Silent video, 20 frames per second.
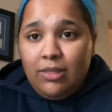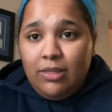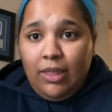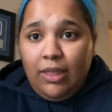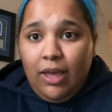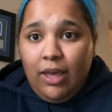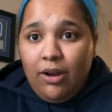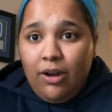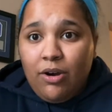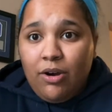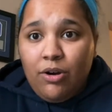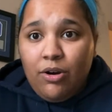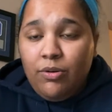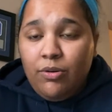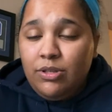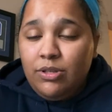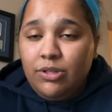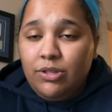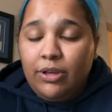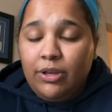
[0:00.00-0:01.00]
that are
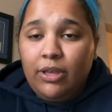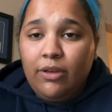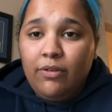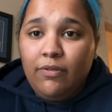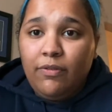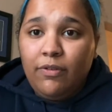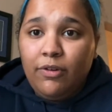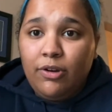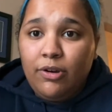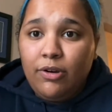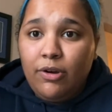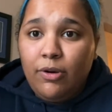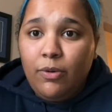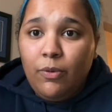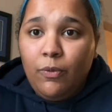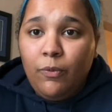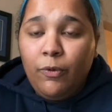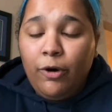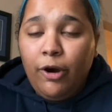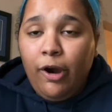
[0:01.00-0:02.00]
always looking for
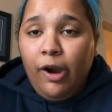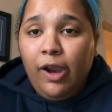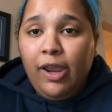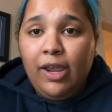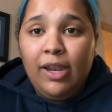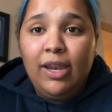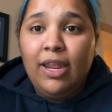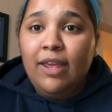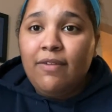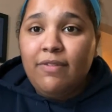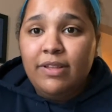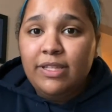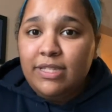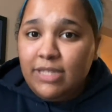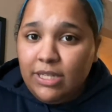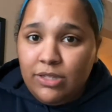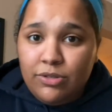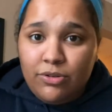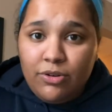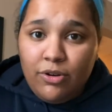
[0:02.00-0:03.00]
work, and even
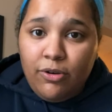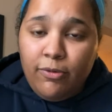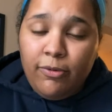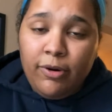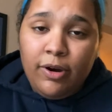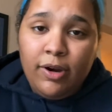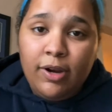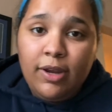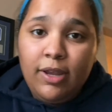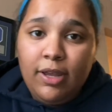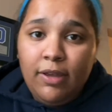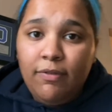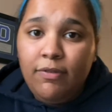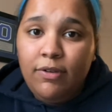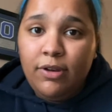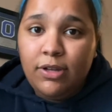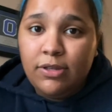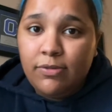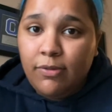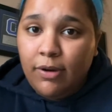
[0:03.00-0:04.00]
seasonal work if you
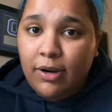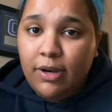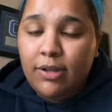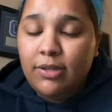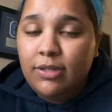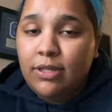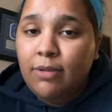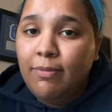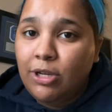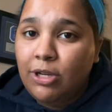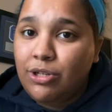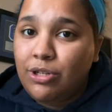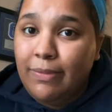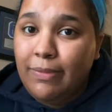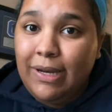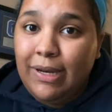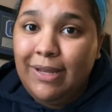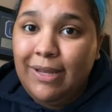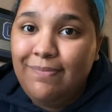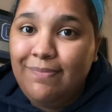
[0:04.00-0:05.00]
just want some extra
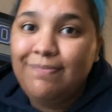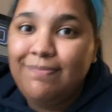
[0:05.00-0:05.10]
money.